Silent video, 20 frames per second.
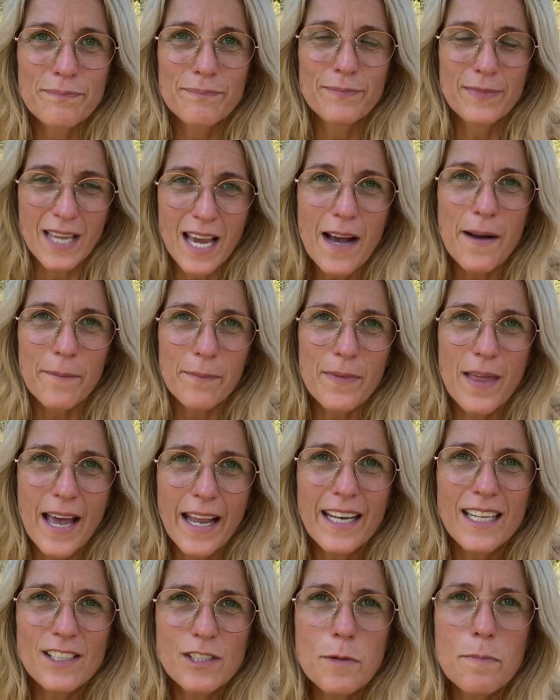Yeah, that
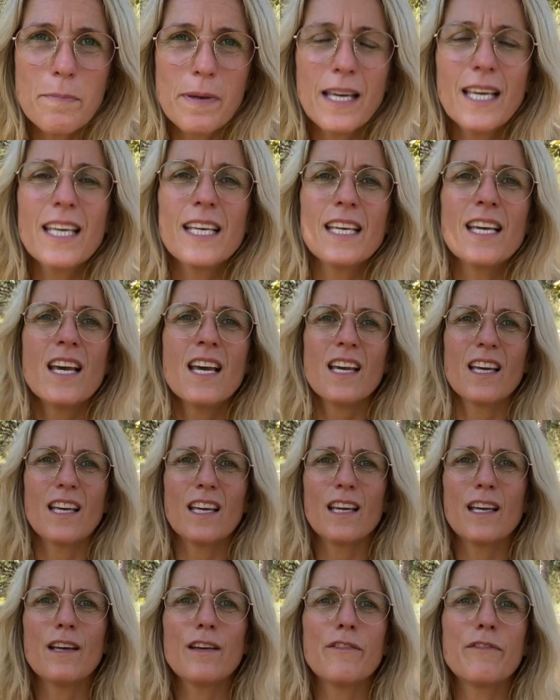is a biggie.
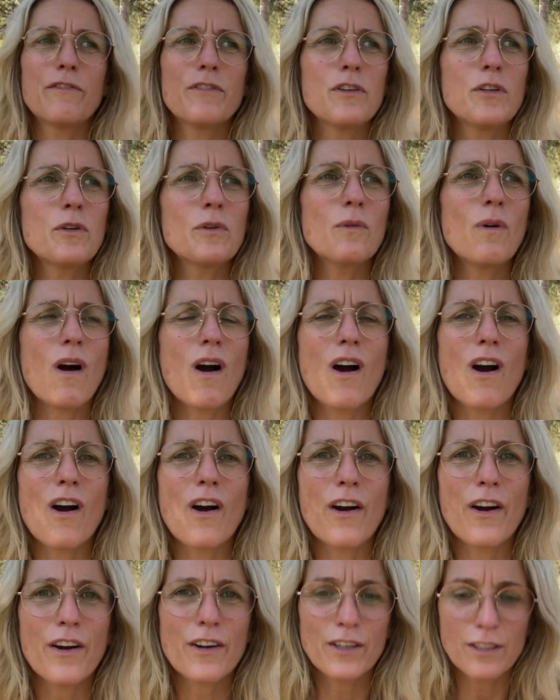If you
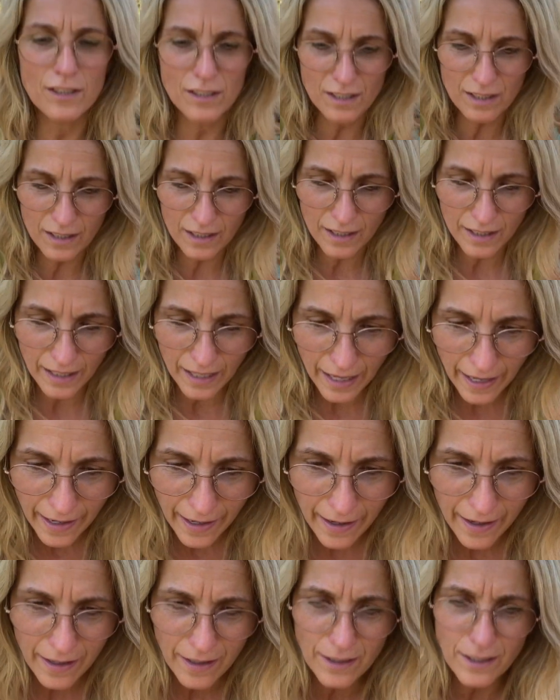are the
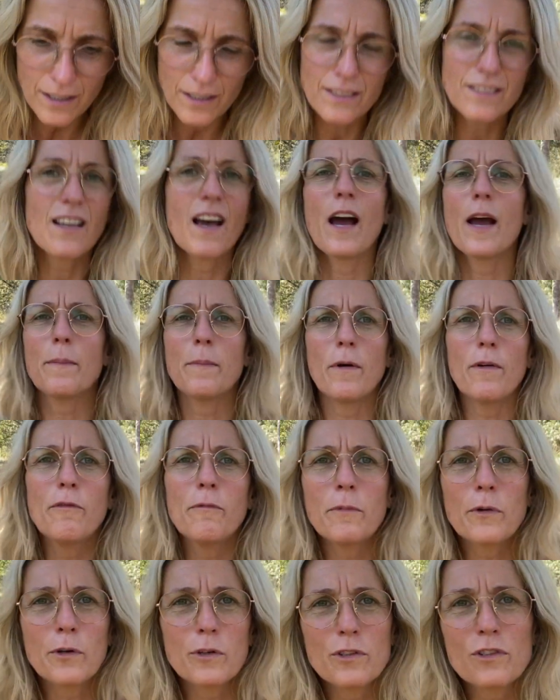scared type of
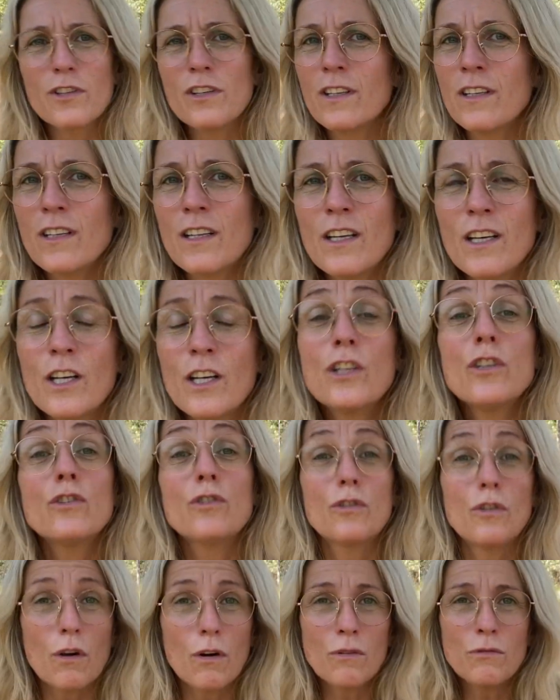person,
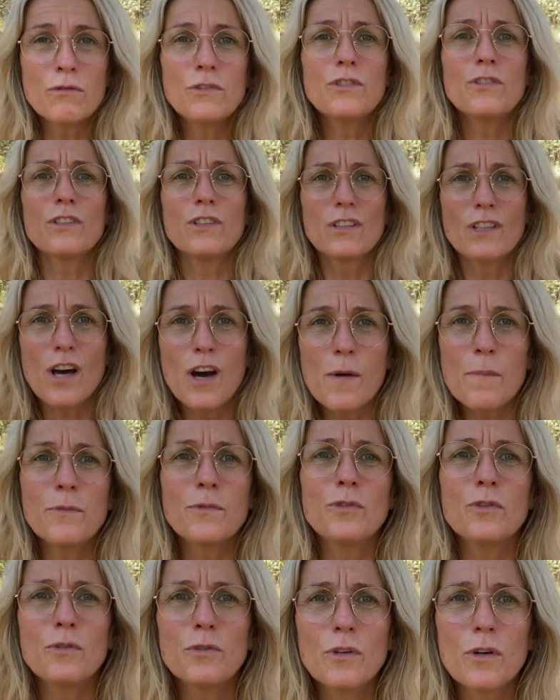don't come
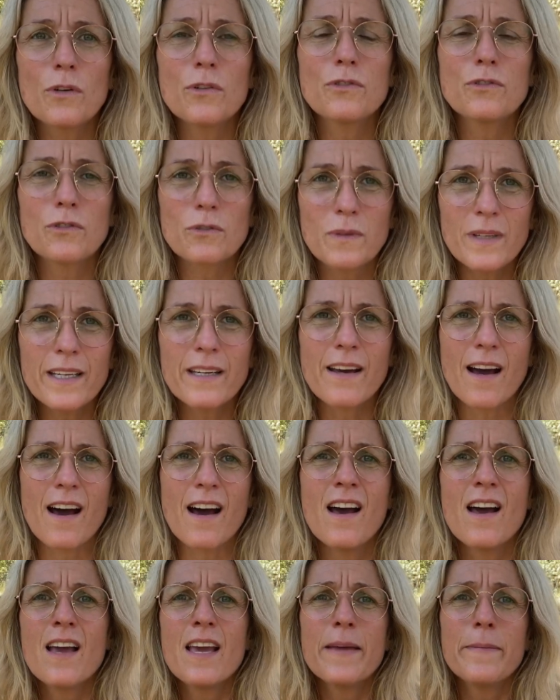to Costa Rica,
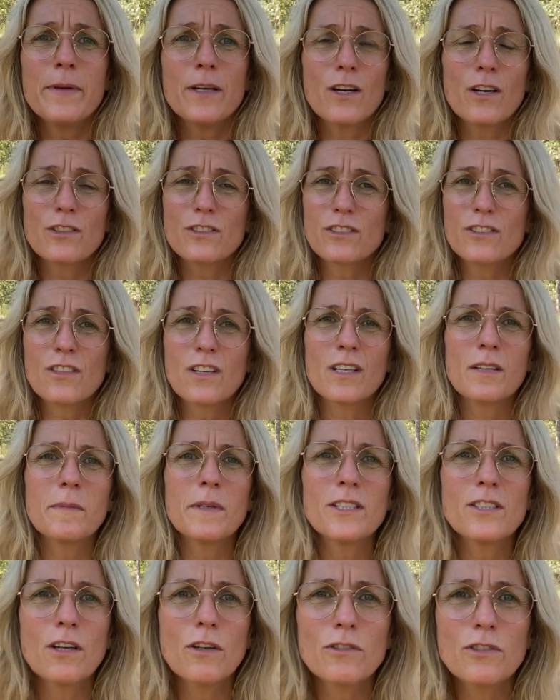because it's gonna be
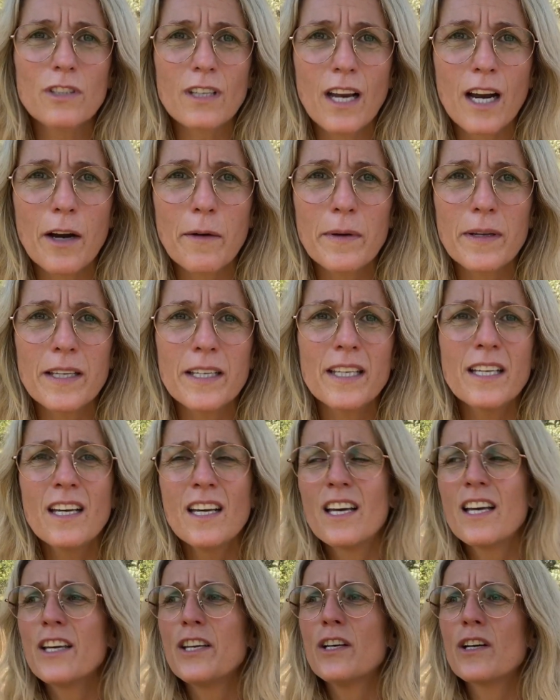so scary,
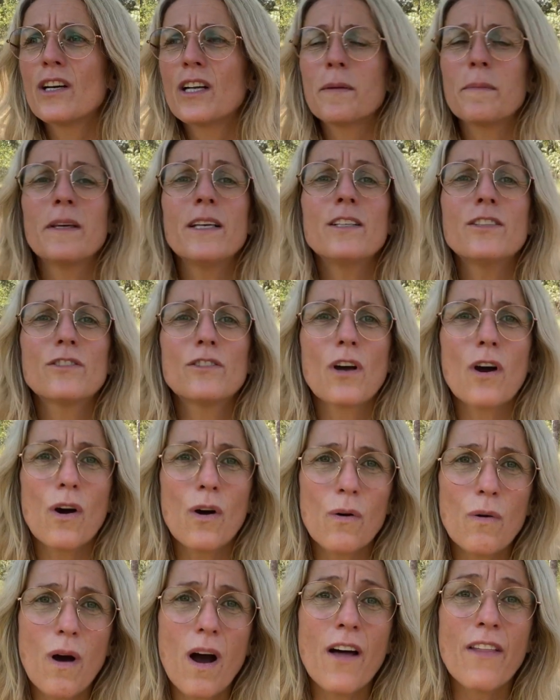you're gonna be
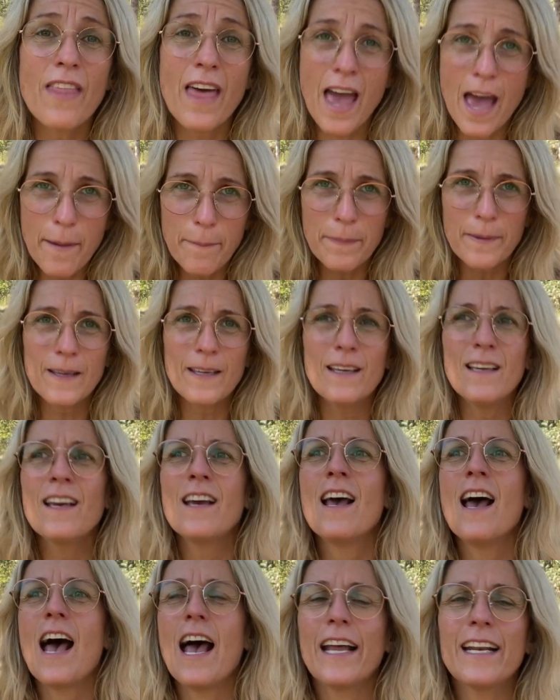so unhappy,
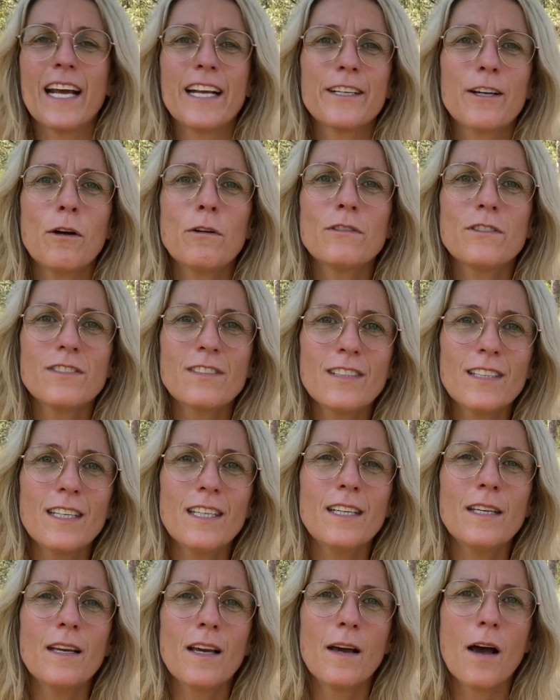and I don't
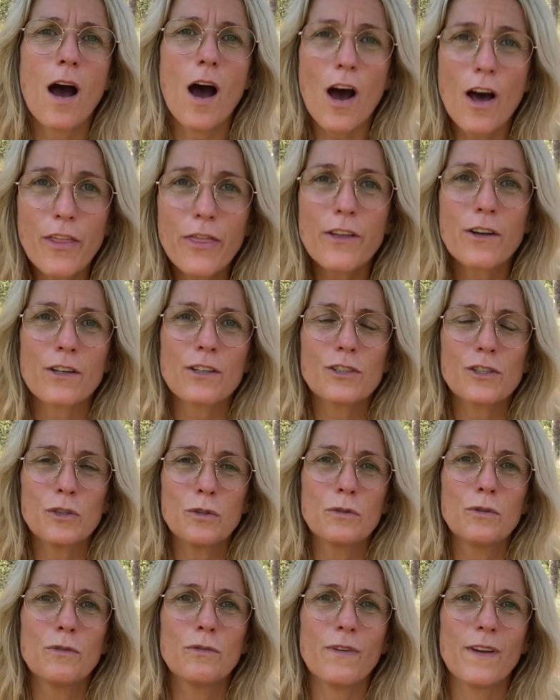see others who
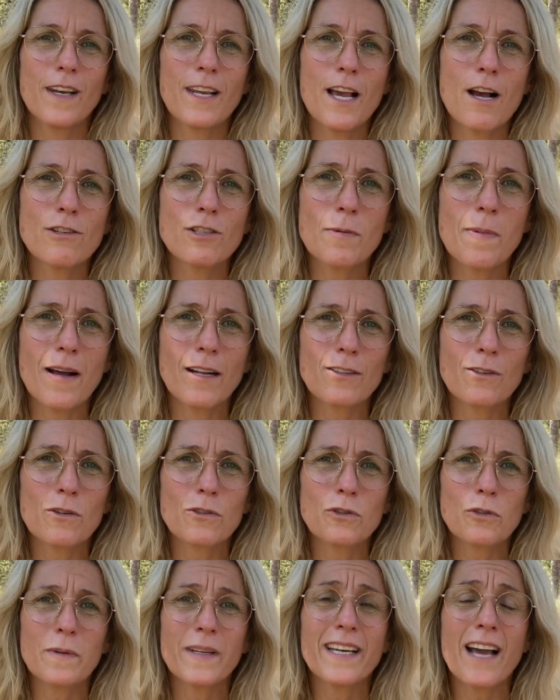do videos about
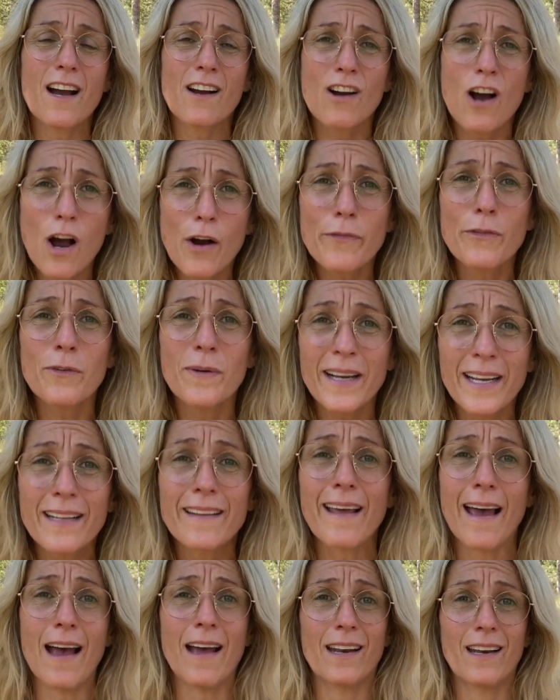Costa Rica covering
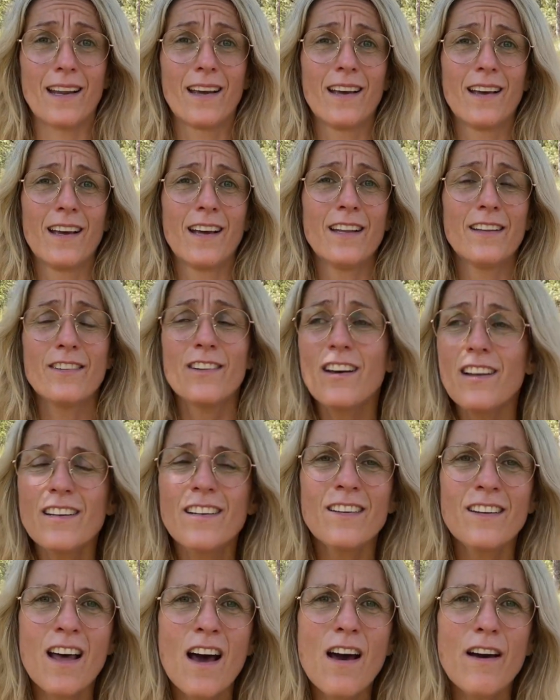that. Not
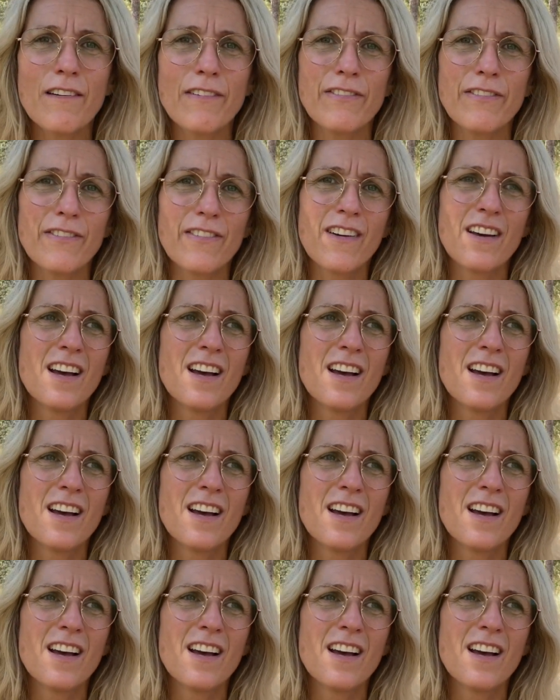enough.